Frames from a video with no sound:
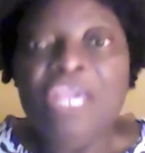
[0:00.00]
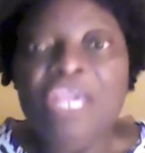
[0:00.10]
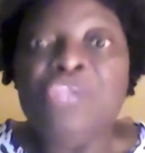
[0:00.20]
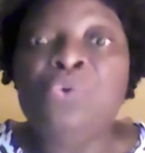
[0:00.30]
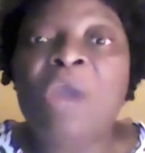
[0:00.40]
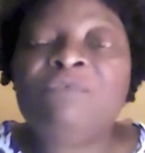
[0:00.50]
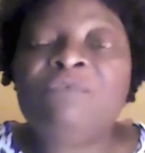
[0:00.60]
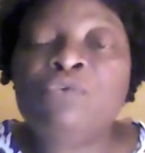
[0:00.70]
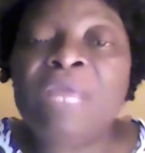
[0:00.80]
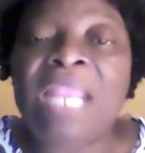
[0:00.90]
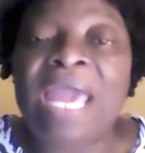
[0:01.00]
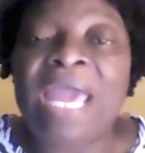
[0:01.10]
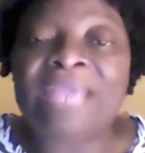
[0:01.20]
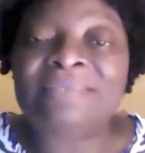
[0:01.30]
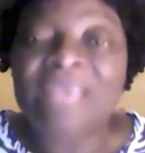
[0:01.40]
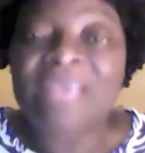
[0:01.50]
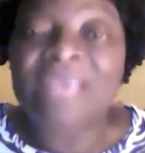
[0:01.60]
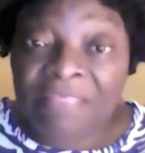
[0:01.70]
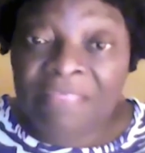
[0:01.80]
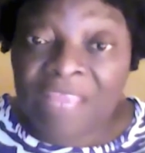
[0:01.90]
You have to realize
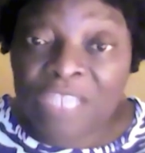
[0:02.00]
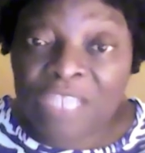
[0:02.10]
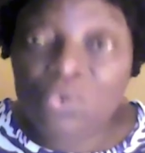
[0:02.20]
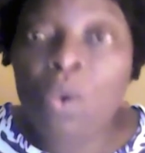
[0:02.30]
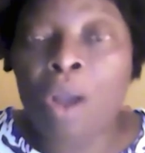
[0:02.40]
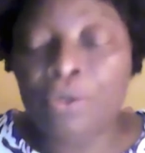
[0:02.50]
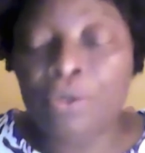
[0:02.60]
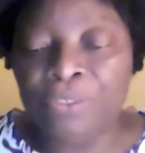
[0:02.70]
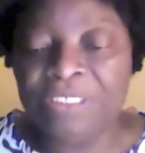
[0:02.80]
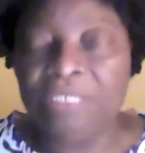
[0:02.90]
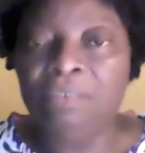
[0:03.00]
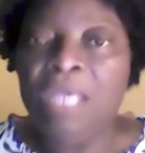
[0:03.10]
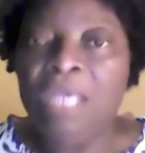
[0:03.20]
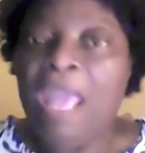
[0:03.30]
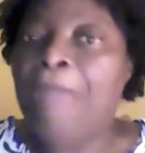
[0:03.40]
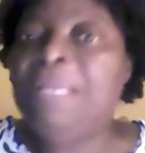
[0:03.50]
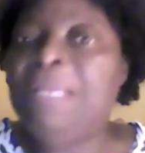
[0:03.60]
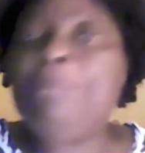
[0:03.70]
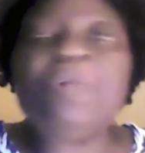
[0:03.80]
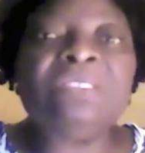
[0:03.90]
that they too are hurting. And many
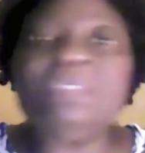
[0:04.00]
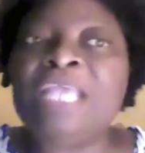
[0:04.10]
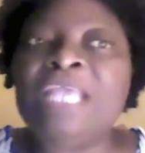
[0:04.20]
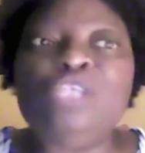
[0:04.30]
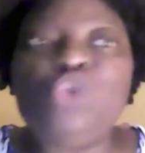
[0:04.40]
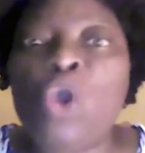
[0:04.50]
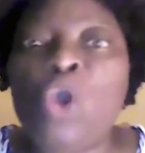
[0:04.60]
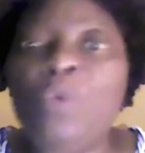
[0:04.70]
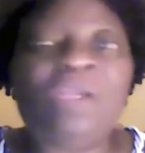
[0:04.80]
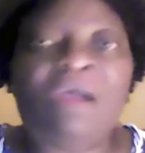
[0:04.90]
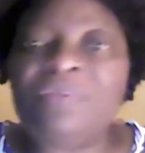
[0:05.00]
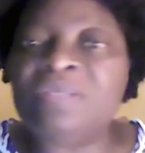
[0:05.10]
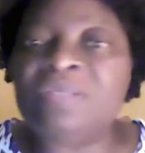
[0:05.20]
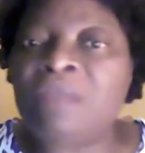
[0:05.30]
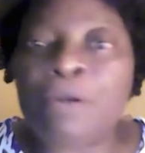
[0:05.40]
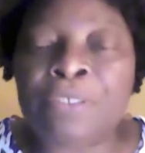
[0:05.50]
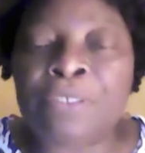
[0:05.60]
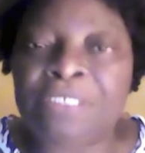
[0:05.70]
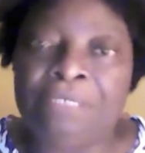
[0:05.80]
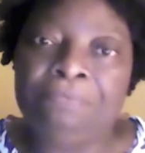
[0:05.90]
persons enjoy when others are
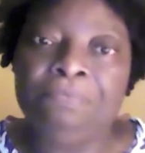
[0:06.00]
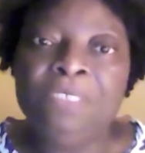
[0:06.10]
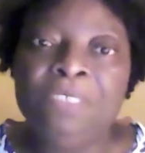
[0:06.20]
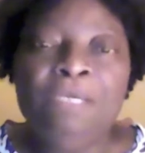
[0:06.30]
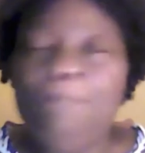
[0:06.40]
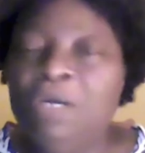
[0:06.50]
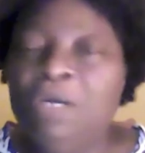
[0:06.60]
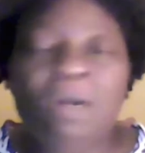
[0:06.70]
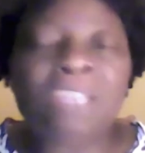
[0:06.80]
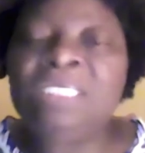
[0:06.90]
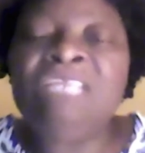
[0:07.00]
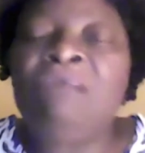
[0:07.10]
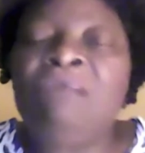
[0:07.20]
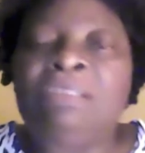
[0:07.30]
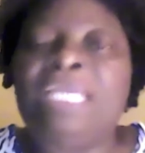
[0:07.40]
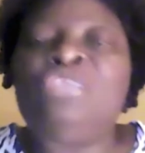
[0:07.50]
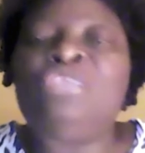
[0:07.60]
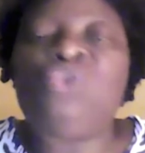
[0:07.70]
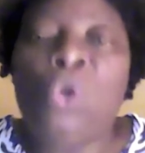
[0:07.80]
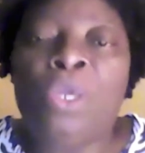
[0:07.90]
hurting. But God did not
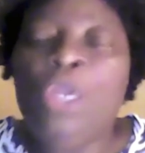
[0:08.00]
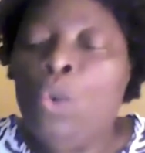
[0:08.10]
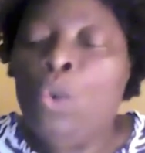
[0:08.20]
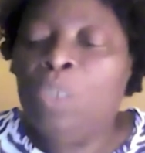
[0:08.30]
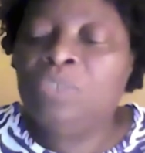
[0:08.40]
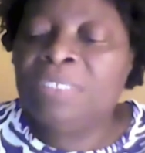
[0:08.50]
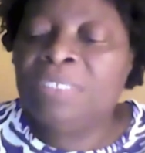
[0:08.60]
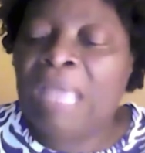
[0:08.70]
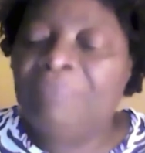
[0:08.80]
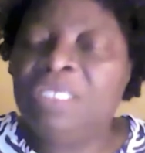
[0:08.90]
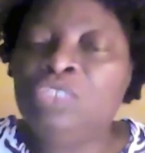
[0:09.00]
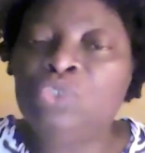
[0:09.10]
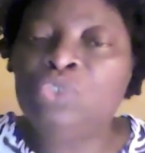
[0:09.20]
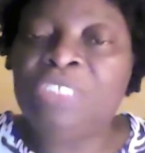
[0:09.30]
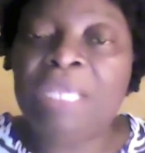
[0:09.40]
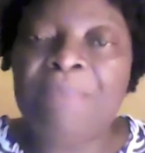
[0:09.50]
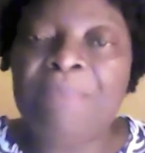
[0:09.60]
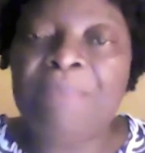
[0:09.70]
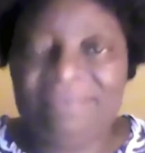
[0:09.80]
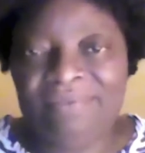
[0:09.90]
enjoy what was happening to
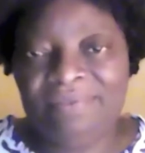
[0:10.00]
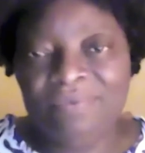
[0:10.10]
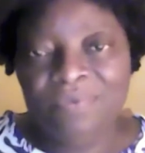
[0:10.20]
Jabez.